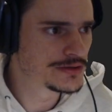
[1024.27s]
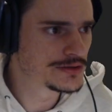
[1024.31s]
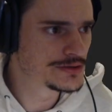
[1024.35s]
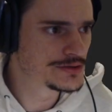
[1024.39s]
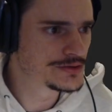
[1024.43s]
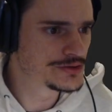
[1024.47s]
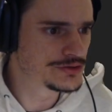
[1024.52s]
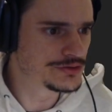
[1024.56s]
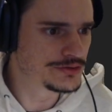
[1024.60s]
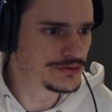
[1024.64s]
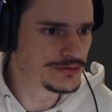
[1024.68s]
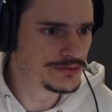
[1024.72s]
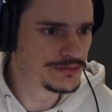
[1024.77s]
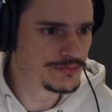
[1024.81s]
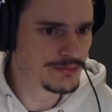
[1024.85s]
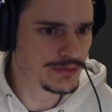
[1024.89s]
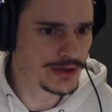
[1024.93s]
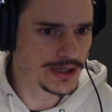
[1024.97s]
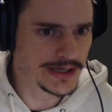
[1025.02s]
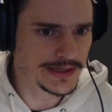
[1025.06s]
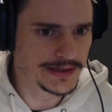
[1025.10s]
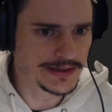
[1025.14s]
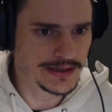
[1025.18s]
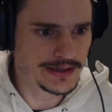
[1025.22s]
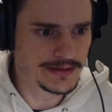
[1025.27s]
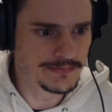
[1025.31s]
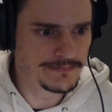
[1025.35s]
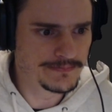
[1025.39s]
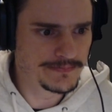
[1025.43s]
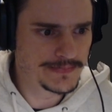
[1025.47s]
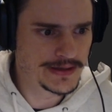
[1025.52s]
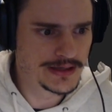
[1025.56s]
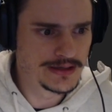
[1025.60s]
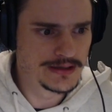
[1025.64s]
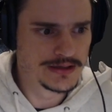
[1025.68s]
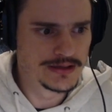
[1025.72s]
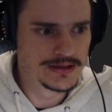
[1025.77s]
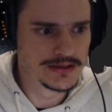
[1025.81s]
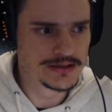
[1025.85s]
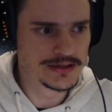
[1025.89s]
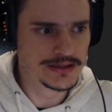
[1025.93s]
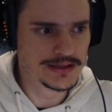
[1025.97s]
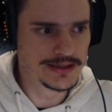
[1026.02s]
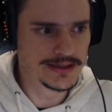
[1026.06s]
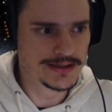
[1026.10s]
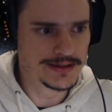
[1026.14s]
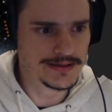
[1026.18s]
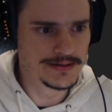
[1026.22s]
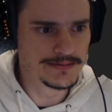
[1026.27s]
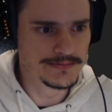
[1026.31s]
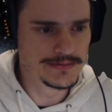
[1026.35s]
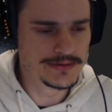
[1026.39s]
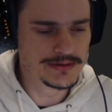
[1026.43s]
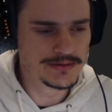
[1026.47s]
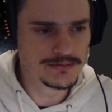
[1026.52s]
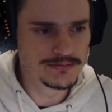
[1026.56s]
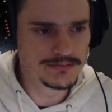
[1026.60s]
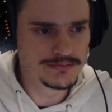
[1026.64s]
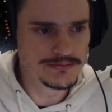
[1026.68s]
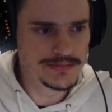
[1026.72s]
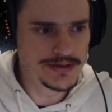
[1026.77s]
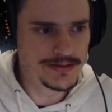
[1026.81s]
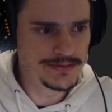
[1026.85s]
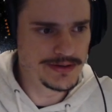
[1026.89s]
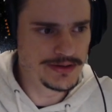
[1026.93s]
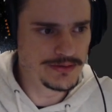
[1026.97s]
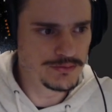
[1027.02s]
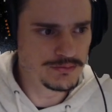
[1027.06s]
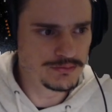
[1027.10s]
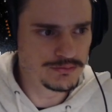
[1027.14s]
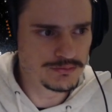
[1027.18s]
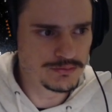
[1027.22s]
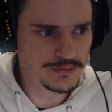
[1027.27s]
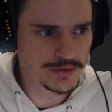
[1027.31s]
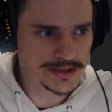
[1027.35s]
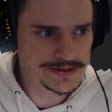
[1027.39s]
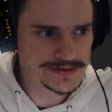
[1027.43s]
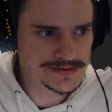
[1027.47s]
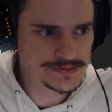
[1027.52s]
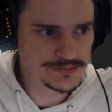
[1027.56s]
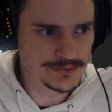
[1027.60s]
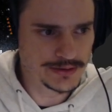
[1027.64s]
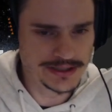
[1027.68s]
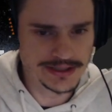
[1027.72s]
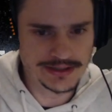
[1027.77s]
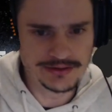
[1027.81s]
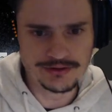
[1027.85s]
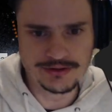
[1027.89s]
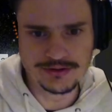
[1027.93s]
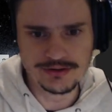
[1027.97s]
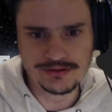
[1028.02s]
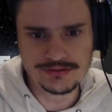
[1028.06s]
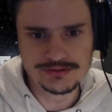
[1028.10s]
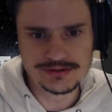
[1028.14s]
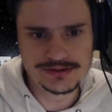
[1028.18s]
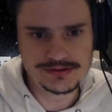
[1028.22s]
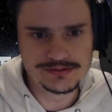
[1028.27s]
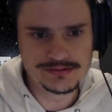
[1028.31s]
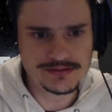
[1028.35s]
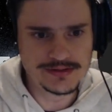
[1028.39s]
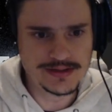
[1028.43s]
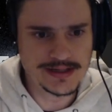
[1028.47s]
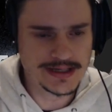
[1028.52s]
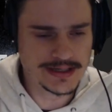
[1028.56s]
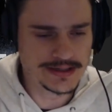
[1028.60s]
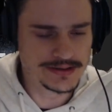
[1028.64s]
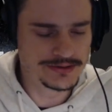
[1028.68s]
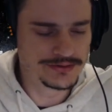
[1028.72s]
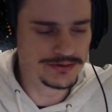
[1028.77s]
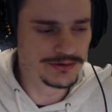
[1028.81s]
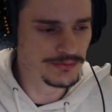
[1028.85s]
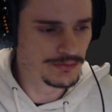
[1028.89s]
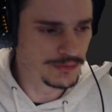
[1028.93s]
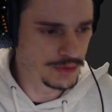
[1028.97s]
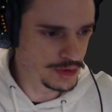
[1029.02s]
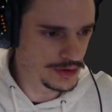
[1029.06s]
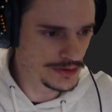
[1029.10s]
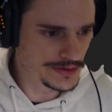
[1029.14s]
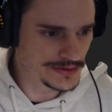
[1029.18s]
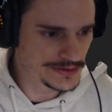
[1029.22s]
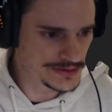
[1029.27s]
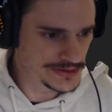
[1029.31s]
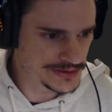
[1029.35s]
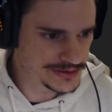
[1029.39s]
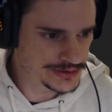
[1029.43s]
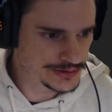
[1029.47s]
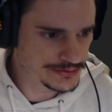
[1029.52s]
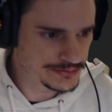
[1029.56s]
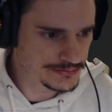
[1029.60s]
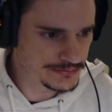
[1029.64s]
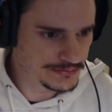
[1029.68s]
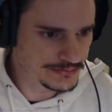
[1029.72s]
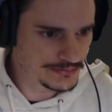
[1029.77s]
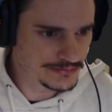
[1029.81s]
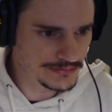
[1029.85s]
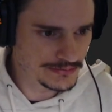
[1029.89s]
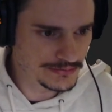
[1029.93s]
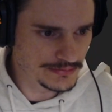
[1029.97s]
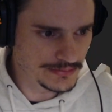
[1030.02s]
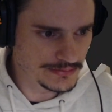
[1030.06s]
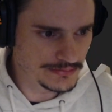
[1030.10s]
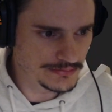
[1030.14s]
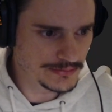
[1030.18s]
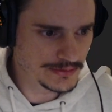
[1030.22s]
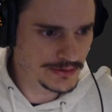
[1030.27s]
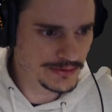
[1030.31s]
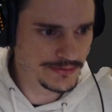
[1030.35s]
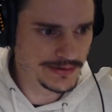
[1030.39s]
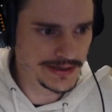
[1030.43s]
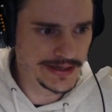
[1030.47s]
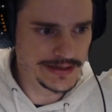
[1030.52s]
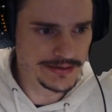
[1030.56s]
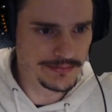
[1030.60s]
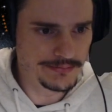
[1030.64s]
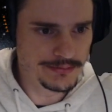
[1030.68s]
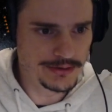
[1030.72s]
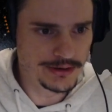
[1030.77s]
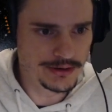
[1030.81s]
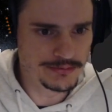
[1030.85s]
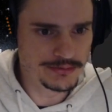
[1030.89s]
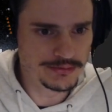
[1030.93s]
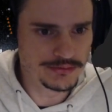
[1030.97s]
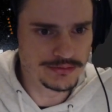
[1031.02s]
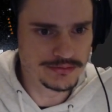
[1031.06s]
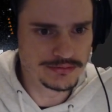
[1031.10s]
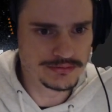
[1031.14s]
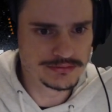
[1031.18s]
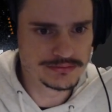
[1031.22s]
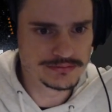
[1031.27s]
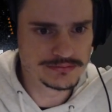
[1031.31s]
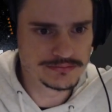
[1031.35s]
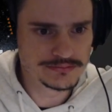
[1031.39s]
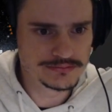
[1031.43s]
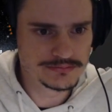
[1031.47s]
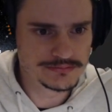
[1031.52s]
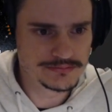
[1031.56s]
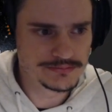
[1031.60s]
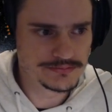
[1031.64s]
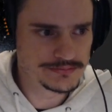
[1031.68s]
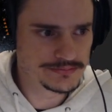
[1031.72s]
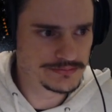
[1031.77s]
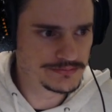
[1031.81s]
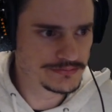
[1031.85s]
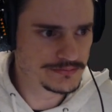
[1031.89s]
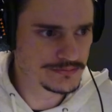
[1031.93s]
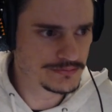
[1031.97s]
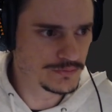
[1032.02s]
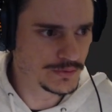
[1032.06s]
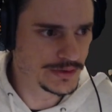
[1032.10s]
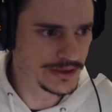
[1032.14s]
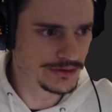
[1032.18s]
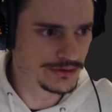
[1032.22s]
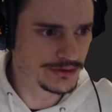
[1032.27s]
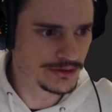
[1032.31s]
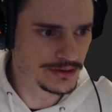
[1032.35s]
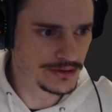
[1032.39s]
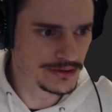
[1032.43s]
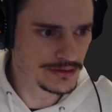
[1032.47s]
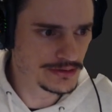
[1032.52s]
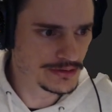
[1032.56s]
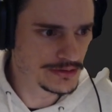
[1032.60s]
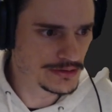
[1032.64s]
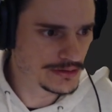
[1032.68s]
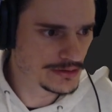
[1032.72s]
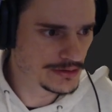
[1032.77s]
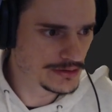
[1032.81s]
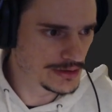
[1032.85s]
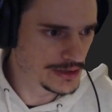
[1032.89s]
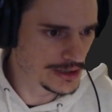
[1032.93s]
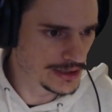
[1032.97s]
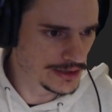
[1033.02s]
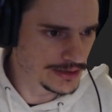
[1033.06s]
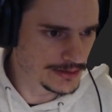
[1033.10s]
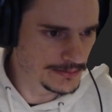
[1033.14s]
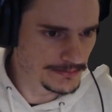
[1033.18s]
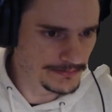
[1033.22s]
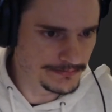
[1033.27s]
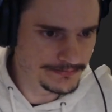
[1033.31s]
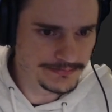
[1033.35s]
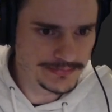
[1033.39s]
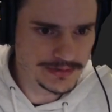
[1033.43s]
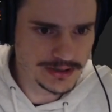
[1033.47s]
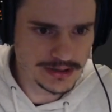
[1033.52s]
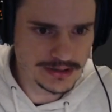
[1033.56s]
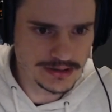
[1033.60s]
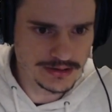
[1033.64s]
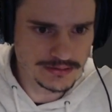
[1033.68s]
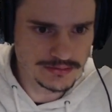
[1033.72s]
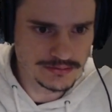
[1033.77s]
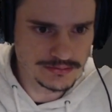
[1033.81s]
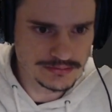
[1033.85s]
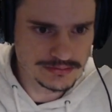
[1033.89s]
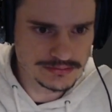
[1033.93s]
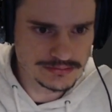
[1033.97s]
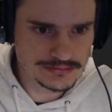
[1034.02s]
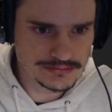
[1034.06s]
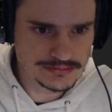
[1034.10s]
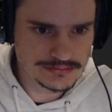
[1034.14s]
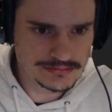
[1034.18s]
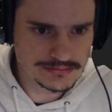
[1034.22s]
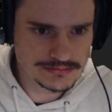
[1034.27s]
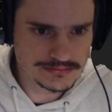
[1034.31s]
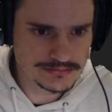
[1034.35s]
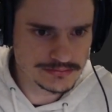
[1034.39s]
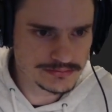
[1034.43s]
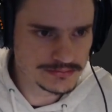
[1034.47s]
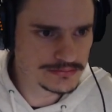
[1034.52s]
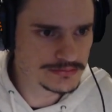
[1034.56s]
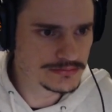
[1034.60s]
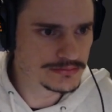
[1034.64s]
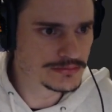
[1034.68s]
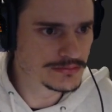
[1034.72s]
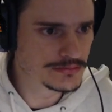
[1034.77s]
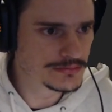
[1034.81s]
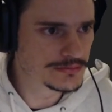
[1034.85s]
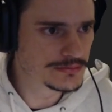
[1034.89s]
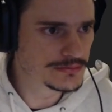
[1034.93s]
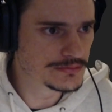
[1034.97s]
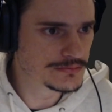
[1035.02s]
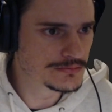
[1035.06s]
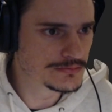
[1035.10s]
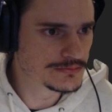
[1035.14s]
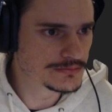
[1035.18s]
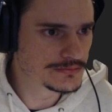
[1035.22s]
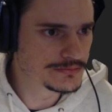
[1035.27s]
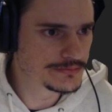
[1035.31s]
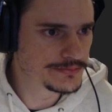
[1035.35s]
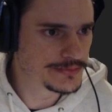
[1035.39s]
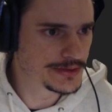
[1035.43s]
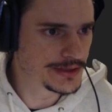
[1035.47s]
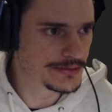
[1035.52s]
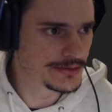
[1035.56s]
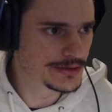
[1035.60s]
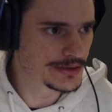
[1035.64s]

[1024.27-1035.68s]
to Pygame. Maybe once when I know how to do more than just create a purple window, I'll be able to